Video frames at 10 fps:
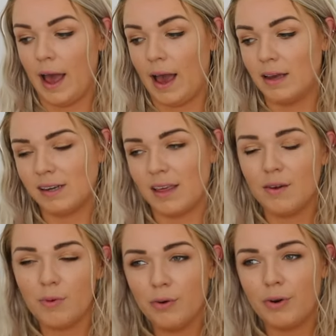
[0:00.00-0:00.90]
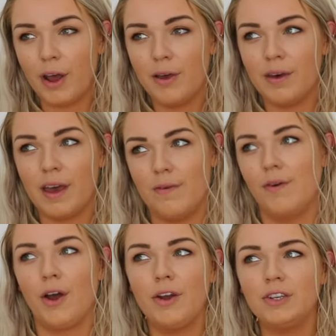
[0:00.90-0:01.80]
And I think we all know that if
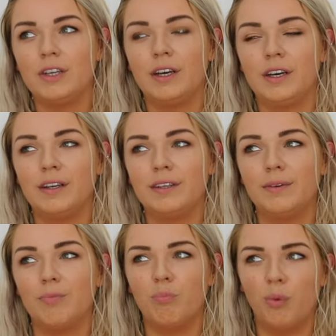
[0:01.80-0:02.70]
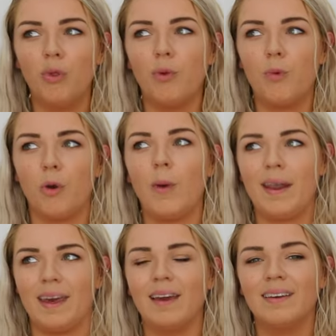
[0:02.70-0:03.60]
you're going to more than one
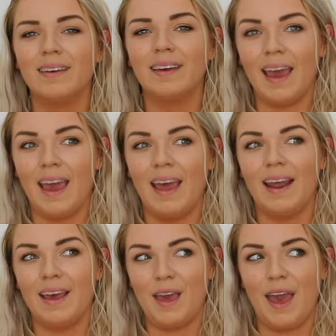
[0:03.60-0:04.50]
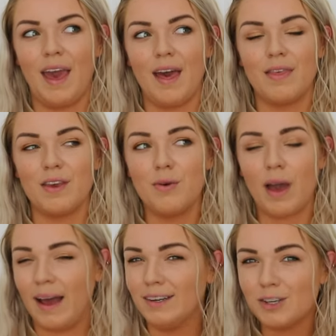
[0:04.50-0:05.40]
wedding in a year, that you
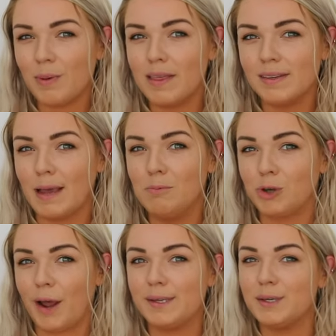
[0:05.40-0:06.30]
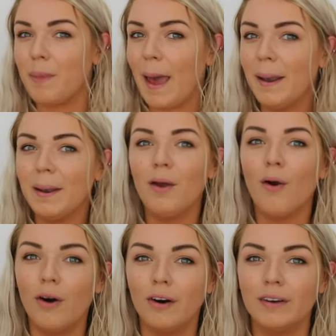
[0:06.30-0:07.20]
can just wear the same dress depending
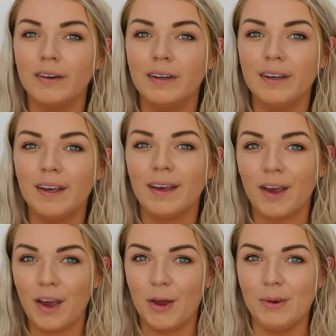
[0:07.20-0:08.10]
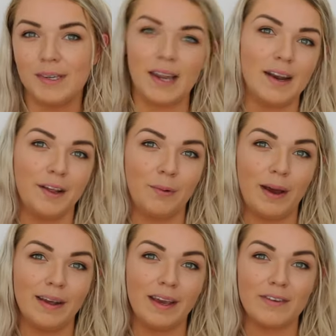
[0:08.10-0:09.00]
on who is attending the
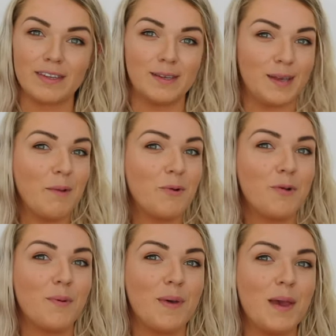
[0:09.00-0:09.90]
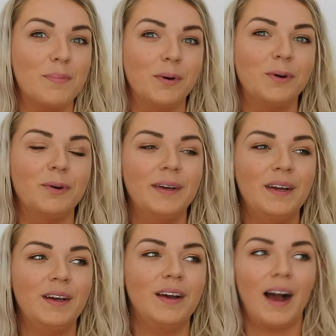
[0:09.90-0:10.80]
wedding. If it's the same group of people,
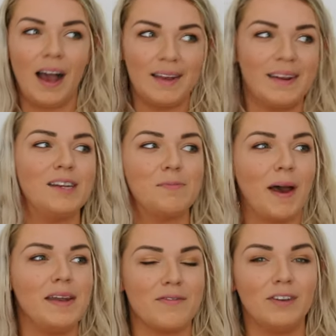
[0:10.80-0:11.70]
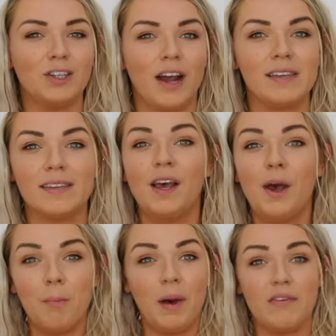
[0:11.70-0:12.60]
I tend to buy a different dress.
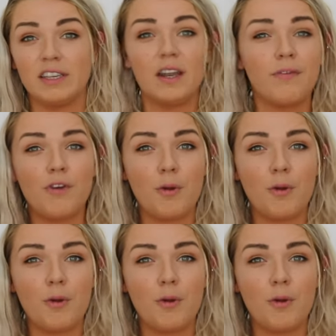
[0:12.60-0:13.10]
But if it's a different